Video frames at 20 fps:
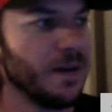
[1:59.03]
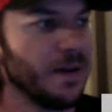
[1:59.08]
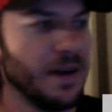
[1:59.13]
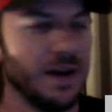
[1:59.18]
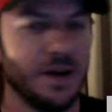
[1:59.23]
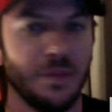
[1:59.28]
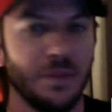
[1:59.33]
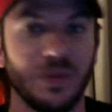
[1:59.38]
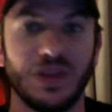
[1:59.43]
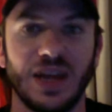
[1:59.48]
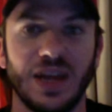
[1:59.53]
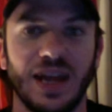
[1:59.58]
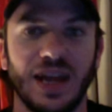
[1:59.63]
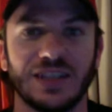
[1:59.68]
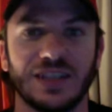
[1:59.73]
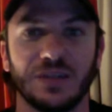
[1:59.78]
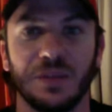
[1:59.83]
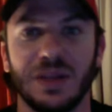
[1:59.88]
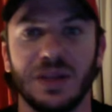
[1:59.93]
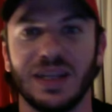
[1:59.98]
But that
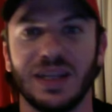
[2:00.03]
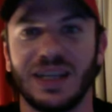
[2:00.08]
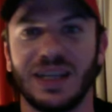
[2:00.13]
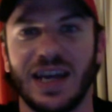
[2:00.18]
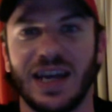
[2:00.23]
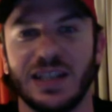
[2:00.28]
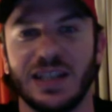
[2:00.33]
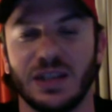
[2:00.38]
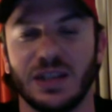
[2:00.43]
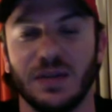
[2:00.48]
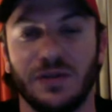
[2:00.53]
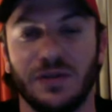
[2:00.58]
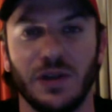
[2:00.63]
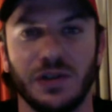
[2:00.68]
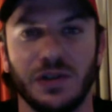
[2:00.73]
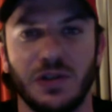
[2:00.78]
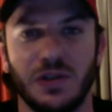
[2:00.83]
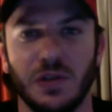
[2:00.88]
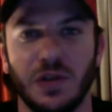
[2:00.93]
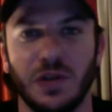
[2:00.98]
hasn't been the case. The
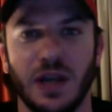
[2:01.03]
first two